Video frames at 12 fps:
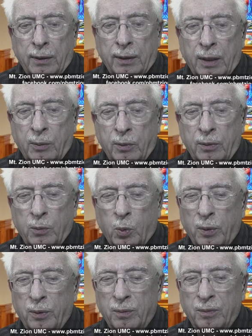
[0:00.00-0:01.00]
And
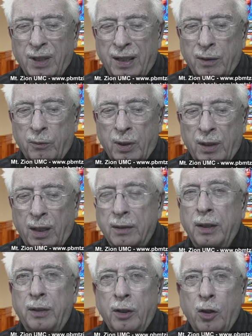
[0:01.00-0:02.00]
we're kind of
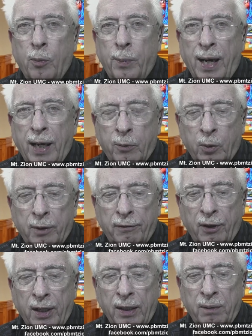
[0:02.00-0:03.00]
reluctant to go back. We're
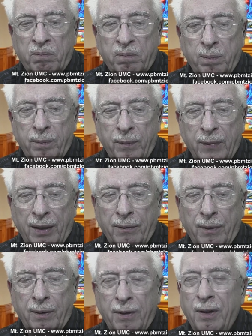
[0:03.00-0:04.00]
afraid
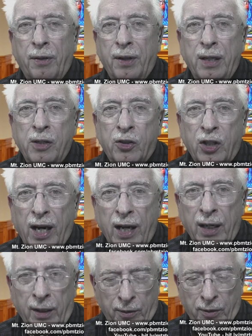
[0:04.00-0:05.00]
nothing has
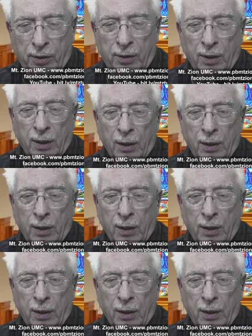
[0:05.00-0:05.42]
changed.